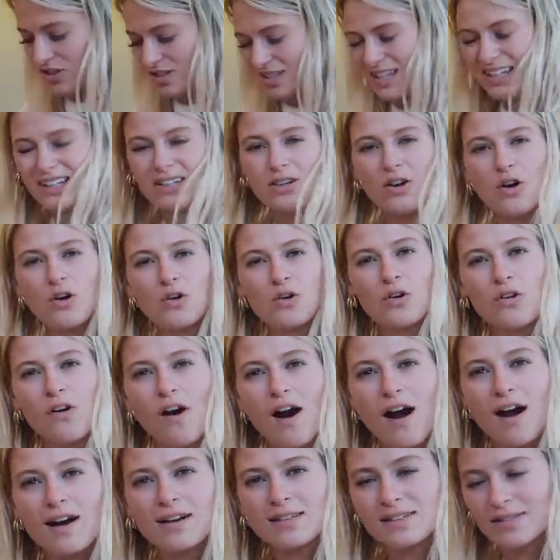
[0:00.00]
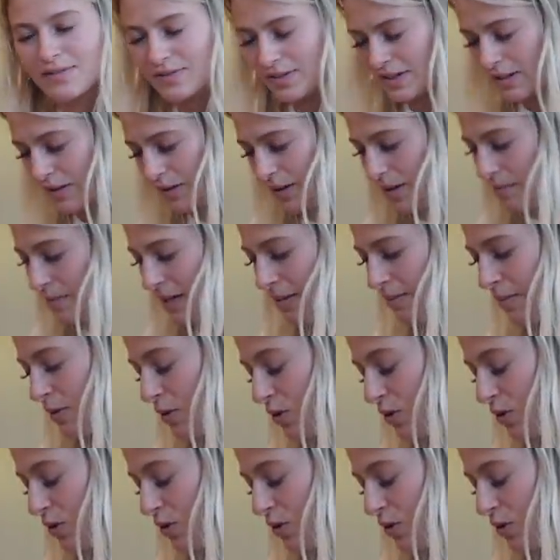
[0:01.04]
just like long grass, if you know what I mean.